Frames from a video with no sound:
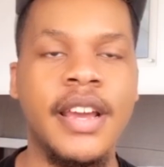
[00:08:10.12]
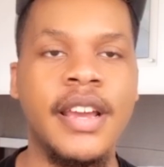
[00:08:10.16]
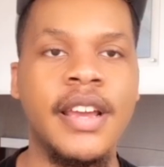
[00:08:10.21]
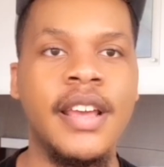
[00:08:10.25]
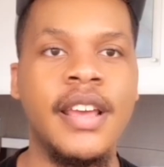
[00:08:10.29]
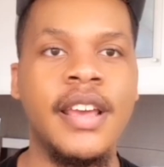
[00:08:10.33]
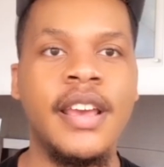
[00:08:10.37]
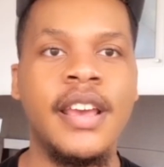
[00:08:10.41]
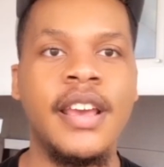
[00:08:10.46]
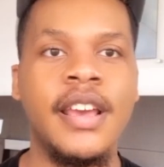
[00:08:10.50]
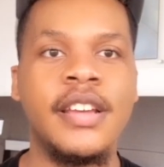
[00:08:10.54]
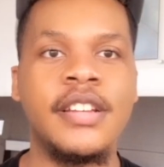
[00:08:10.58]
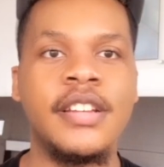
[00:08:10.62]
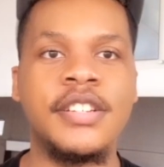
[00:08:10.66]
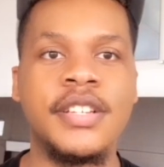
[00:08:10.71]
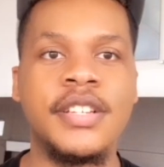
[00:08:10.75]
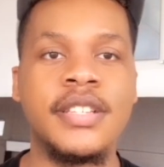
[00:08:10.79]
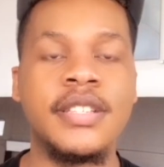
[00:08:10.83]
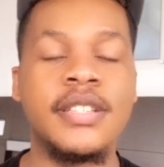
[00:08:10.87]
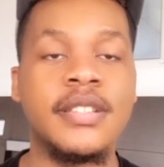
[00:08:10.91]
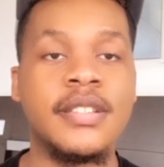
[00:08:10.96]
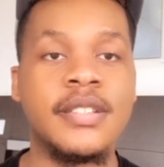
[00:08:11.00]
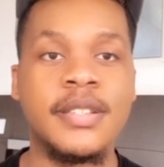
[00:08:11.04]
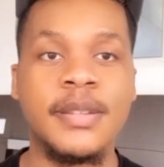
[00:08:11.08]
like
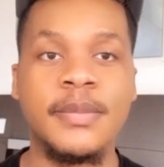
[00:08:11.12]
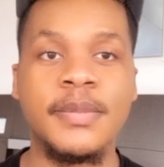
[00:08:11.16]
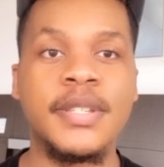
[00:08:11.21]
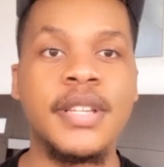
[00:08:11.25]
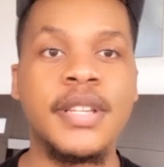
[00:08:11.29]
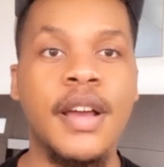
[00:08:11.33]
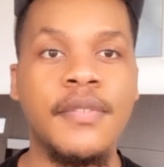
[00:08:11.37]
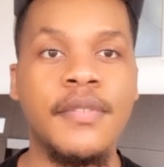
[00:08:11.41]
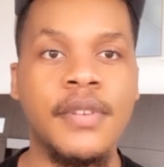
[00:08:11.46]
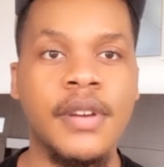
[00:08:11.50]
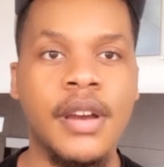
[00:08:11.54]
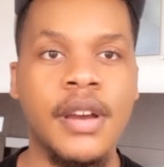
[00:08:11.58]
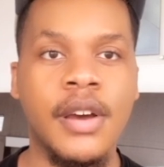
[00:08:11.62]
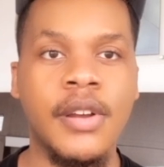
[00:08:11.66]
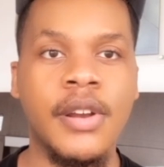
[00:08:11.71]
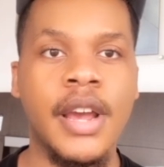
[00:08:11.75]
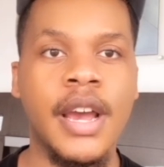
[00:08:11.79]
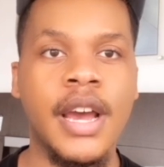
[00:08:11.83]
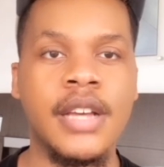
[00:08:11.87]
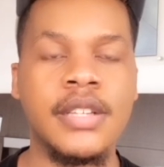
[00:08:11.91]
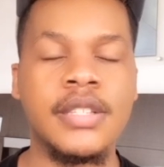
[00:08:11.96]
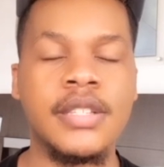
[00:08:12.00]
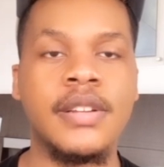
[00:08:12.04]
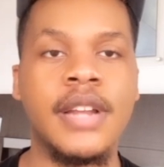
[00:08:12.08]
just some stuff can go
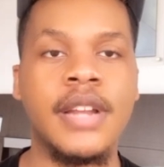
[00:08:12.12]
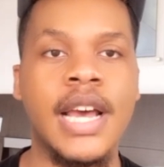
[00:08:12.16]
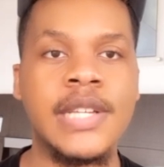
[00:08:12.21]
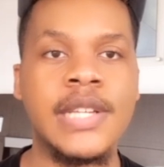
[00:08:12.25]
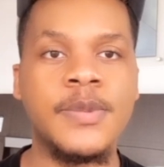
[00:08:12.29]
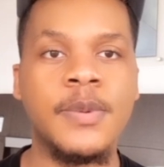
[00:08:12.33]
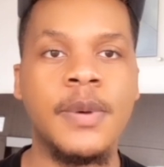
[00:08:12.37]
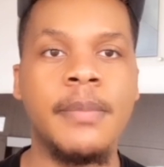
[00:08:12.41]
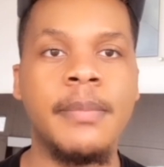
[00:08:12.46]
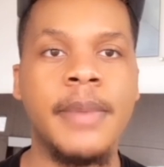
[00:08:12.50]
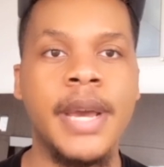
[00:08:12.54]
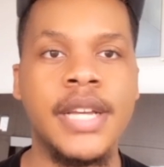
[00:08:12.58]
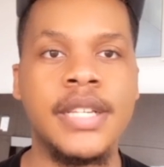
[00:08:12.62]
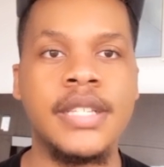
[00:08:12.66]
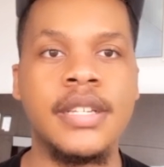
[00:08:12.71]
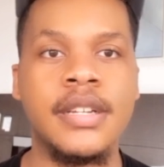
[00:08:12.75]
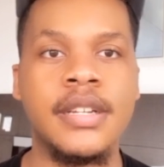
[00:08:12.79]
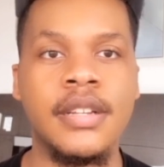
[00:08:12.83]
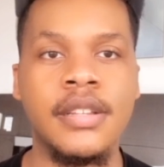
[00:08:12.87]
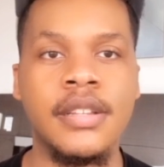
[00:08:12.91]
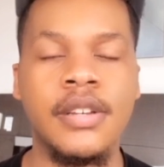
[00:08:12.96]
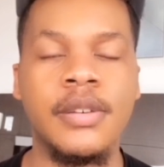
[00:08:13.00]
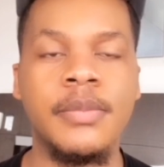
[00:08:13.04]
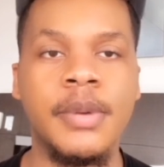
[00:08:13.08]
down so that's what makes
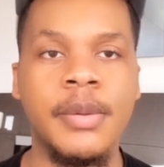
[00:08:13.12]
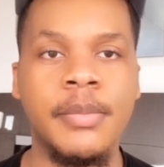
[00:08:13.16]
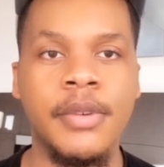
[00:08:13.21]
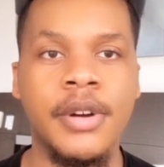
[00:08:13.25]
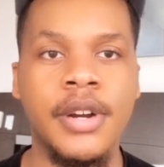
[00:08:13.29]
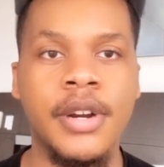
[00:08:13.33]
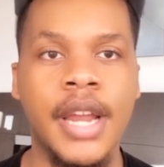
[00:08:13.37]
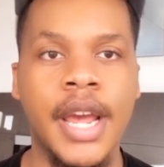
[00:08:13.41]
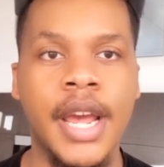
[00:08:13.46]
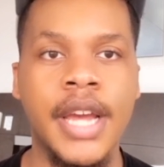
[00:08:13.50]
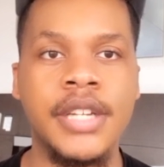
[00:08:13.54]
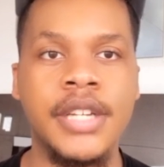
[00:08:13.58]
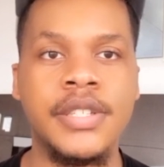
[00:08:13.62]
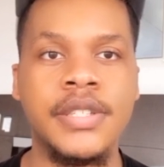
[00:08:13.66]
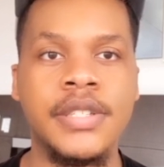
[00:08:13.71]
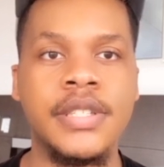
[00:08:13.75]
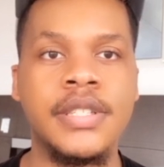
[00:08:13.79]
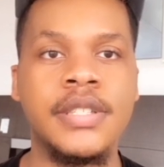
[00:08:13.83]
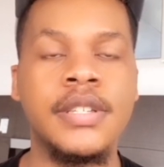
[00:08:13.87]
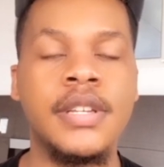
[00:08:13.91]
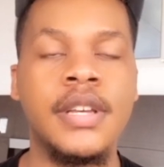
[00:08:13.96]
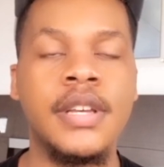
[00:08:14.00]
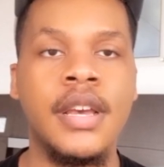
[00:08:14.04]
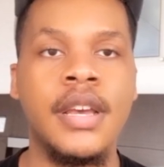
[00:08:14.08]
it a little bit more
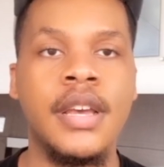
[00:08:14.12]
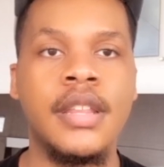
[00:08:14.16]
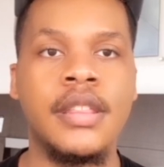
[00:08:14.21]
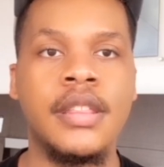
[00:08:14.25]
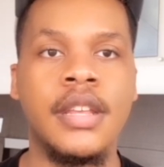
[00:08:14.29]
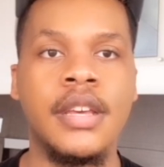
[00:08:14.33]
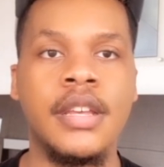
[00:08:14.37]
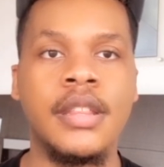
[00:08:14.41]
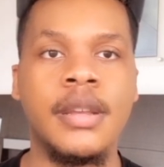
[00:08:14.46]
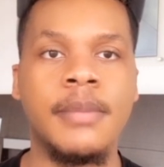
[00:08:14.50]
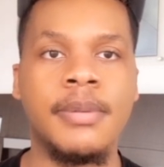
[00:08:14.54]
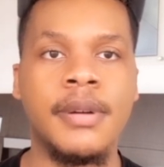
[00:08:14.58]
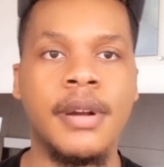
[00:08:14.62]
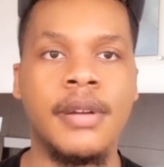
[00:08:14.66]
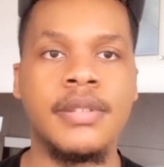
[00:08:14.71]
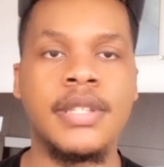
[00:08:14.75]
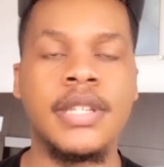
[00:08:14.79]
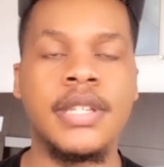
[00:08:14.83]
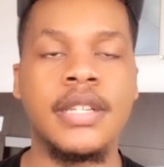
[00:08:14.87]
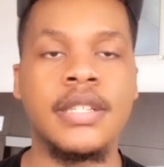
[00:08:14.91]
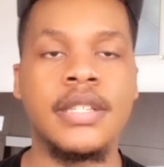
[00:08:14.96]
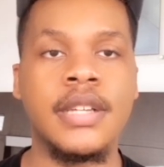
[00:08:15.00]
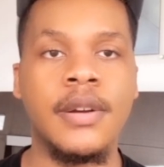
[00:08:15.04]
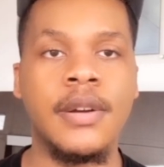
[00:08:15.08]
dangerous than the
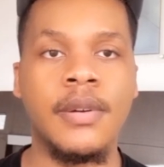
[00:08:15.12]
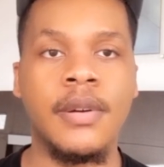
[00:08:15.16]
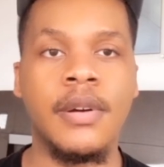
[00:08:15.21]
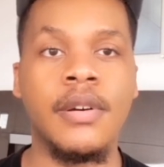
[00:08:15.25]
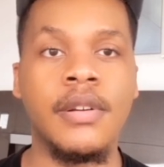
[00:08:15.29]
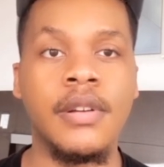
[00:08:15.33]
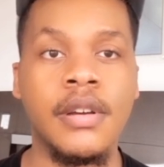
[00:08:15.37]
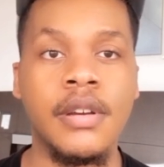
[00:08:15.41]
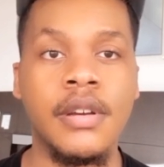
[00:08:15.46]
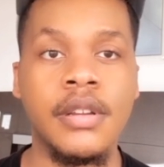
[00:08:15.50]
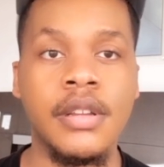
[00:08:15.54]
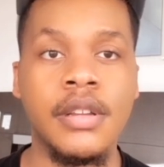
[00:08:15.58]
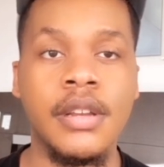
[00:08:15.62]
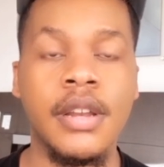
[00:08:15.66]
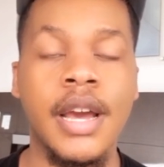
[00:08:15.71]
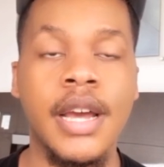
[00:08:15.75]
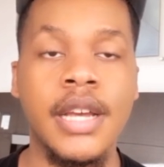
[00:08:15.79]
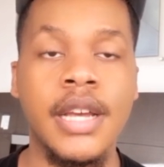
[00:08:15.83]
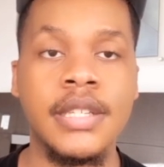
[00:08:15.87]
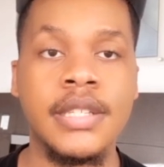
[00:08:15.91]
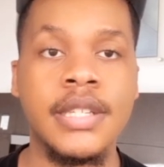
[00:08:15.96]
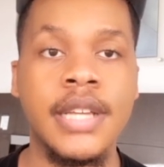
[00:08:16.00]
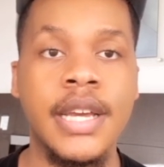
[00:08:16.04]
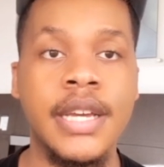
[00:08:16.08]
protests that were going on in the
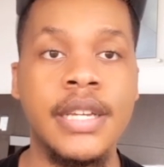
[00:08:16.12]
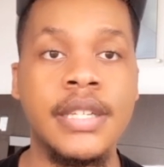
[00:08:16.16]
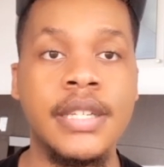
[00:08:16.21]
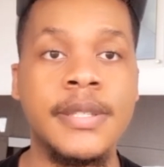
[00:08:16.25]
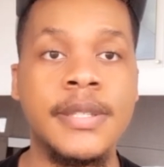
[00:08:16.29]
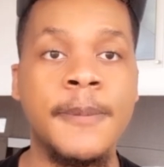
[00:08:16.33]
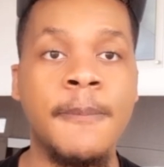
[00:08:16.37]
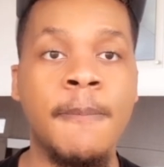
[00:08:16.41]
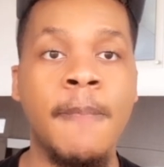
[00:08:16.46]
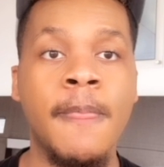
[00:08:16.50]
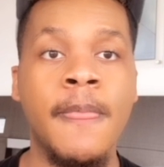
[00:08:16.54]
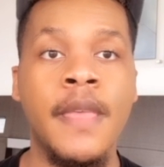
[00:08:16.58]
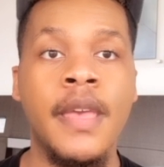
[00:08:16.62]
united states